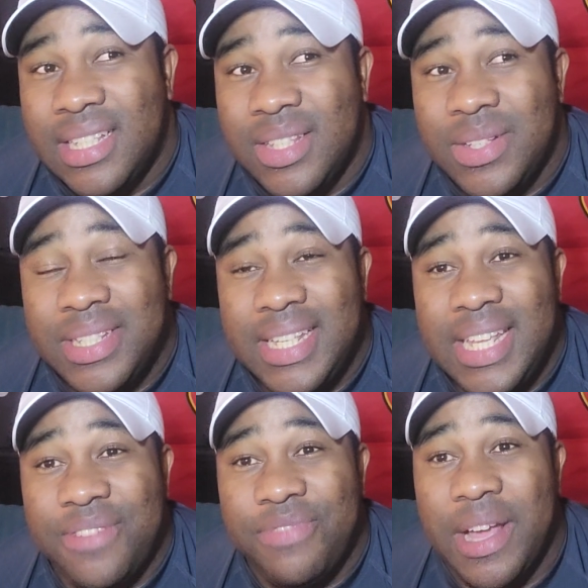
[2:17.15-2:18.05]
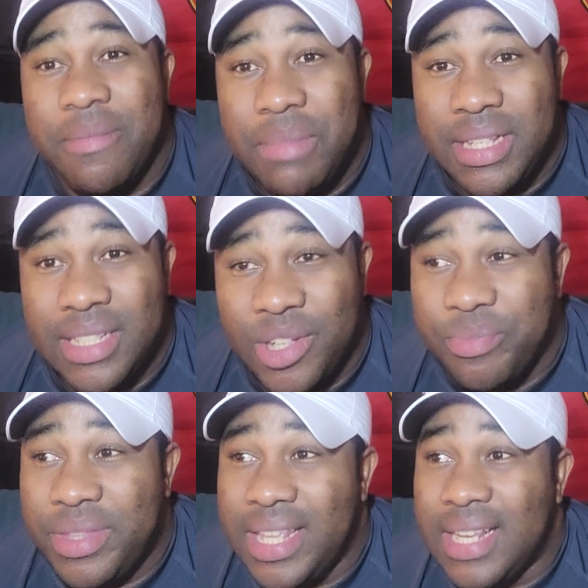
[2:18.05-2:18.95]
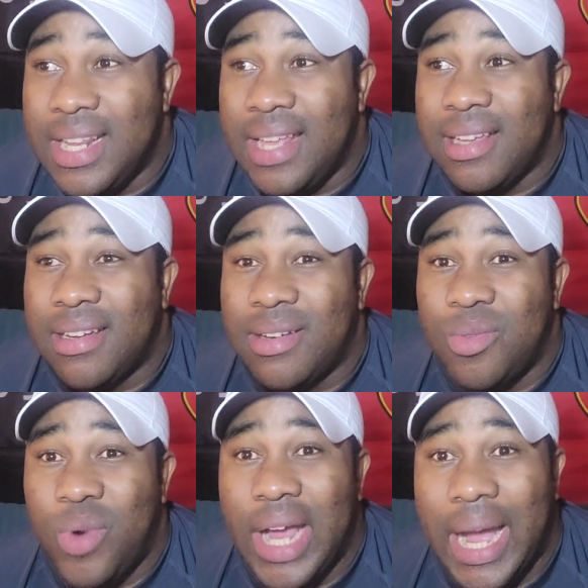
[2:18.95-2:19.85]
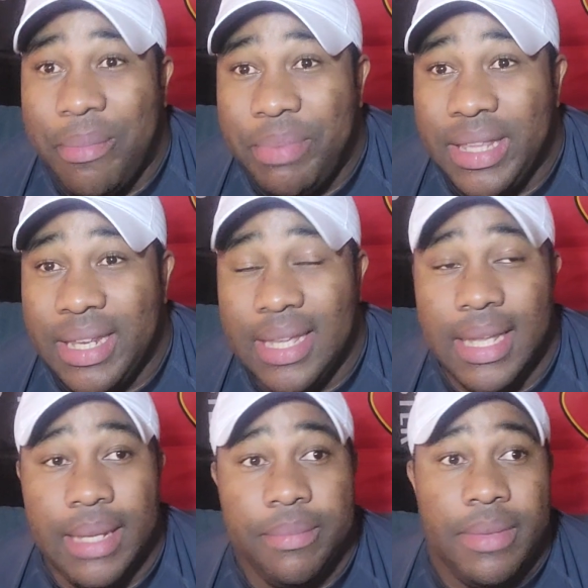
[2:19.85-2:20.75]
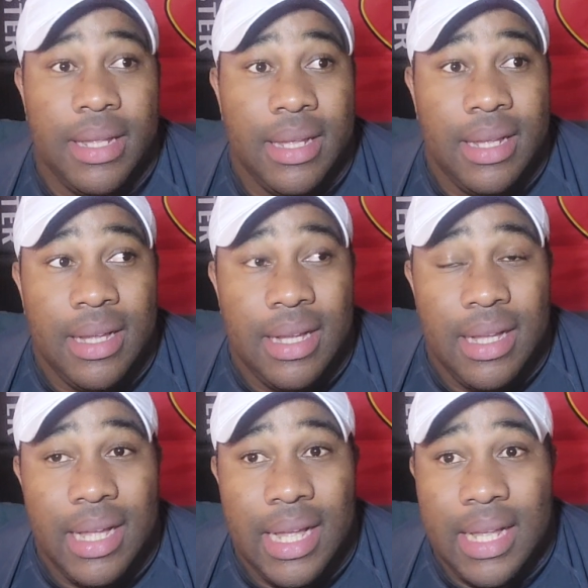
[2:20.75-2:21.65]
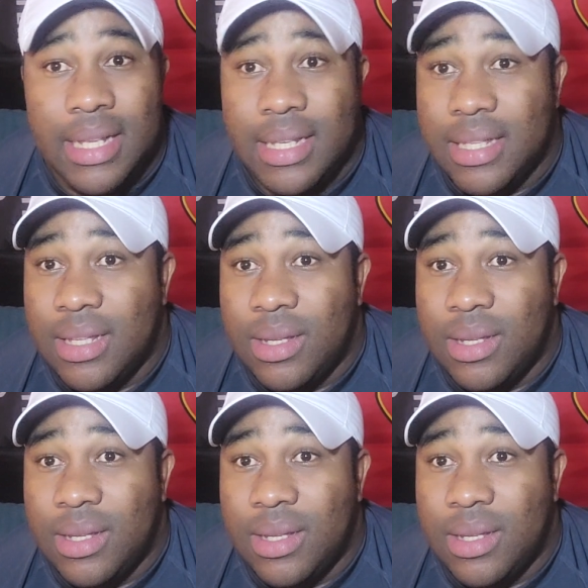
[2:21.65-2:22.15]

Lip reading: to see if I missed something, like what happened in the game. And